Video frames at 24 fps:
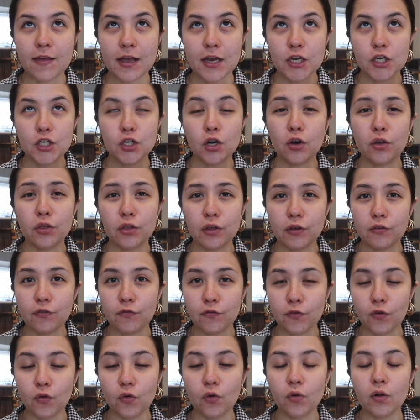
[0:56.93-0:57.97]
they stock the
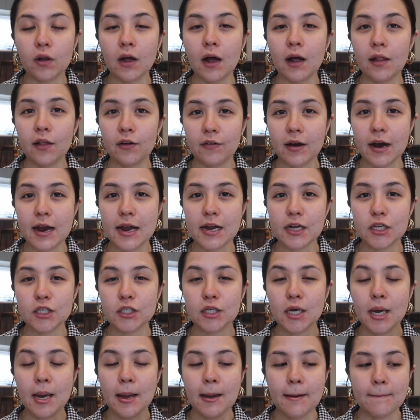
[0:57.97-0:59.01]
full color
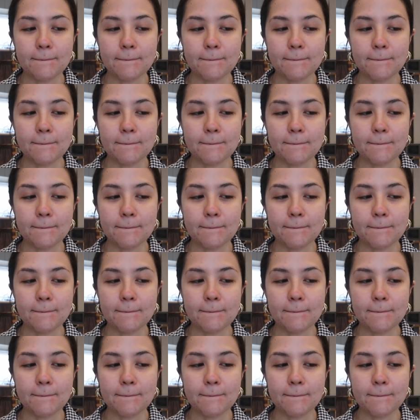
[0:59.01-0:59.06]
range,